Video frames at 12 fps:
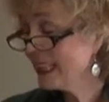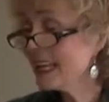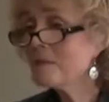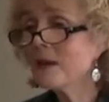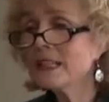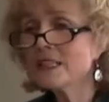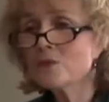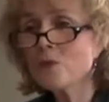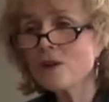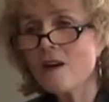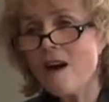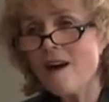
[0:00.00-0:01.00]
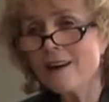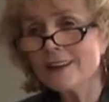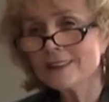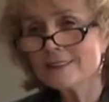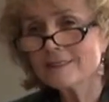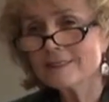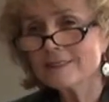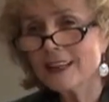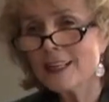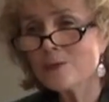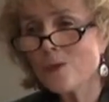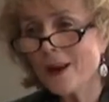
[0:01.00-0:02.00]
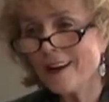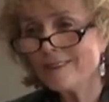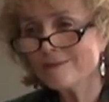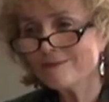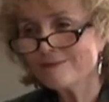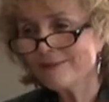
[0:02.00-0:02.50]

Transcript: Let it make us work hard as well.